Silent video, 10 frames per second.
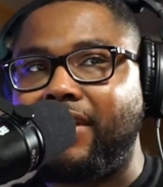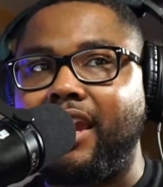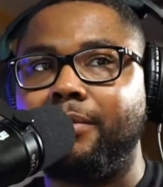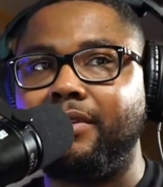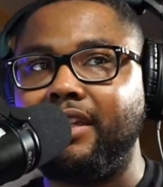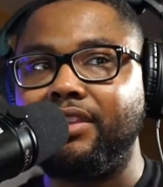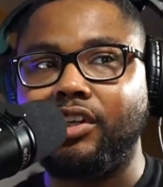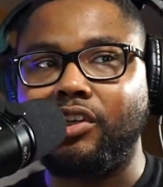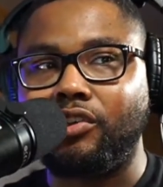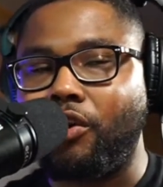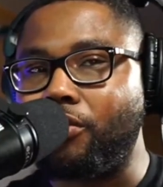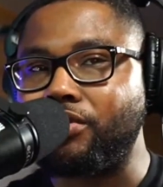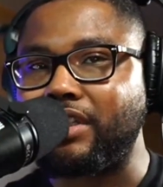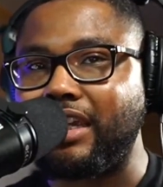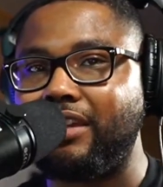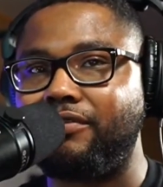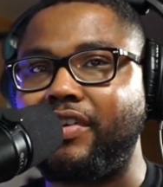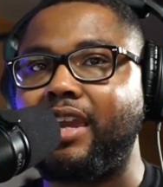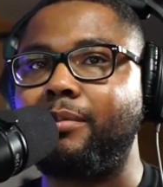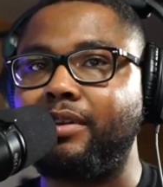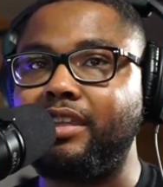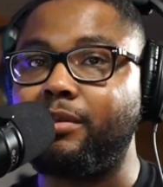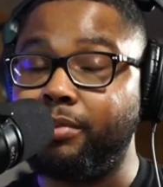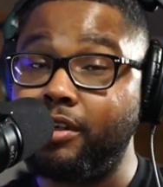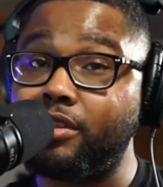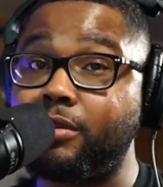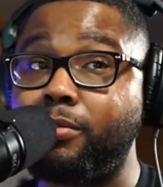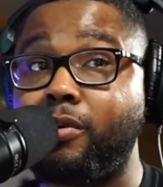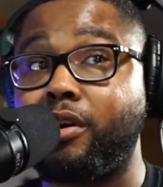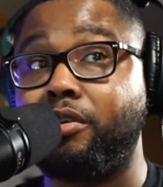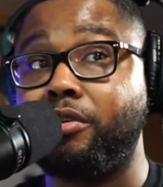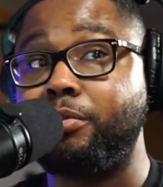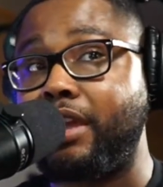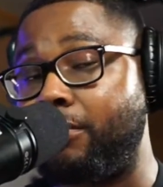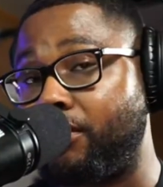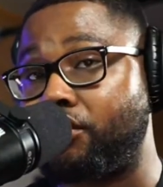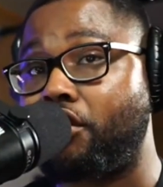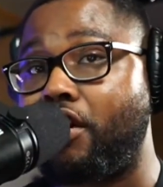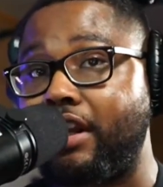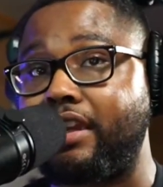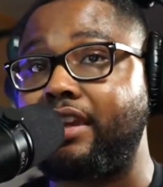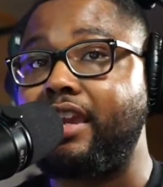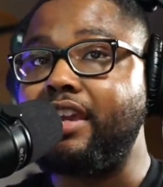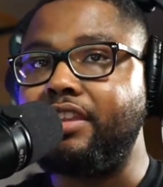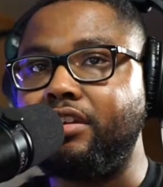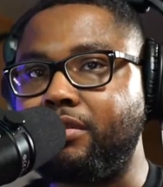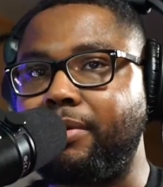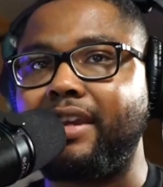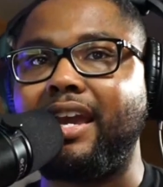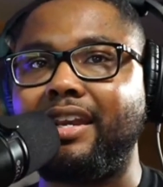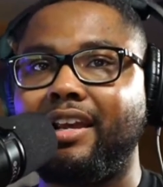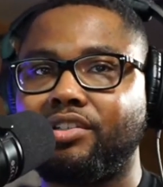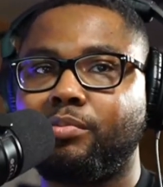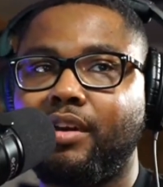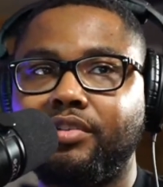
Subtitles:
family, the closed in family, the peer support group that we're starting, then you can pay $9 a month.